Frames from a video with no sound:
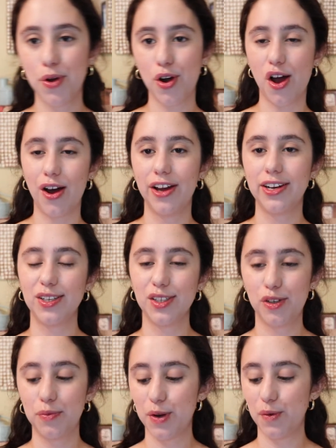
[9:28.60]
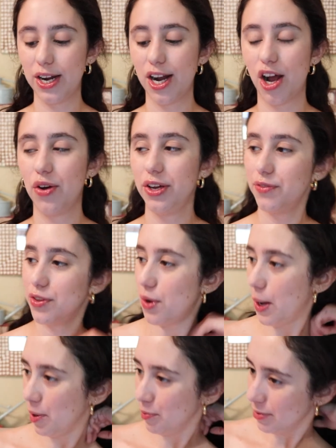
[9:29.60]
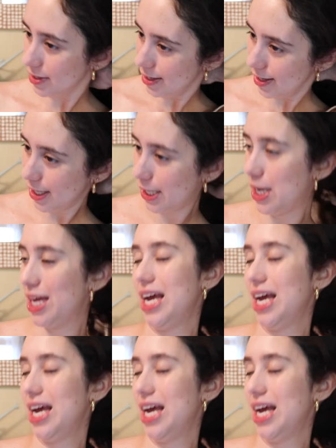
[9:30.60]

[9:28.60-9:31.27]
put on a little bit right now, even though I'm like,